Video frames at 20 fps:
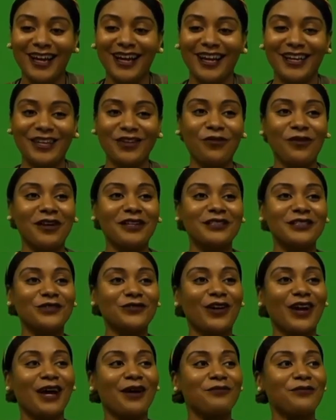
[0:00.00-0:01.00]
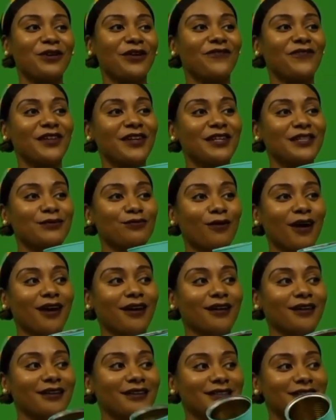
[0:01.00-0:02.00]
You want to just grab your finished
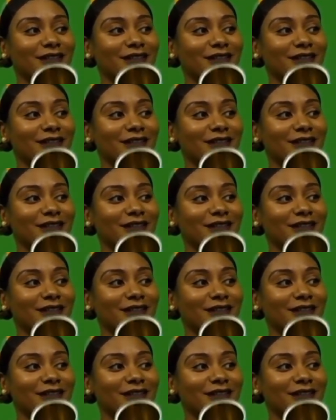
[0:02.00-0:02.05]
product.